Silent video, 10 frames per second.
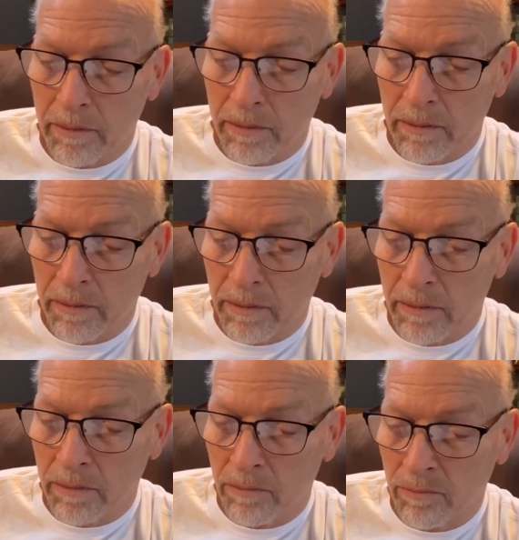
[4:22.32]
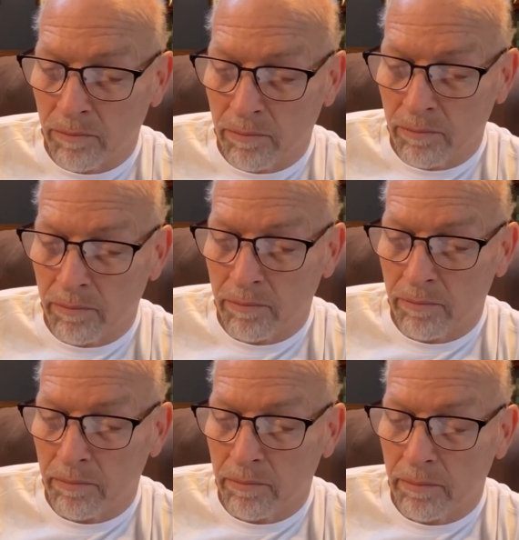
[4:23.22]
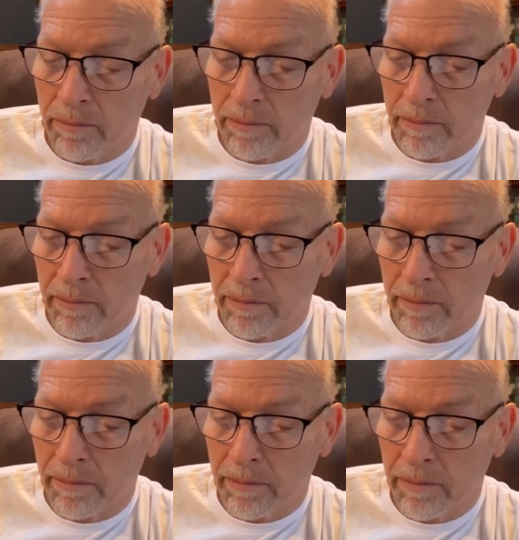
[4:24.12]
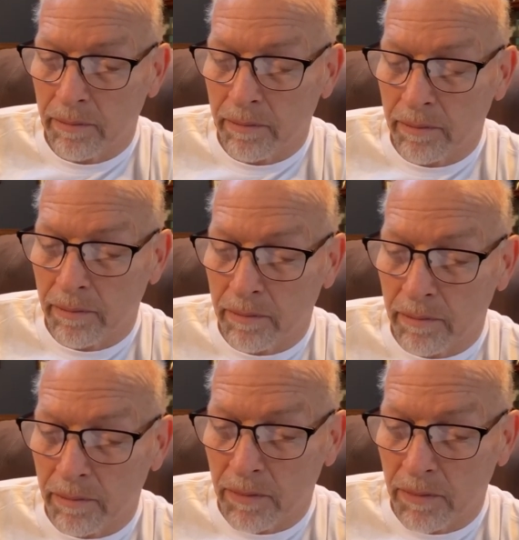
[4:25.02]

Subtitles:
Nobody speaks.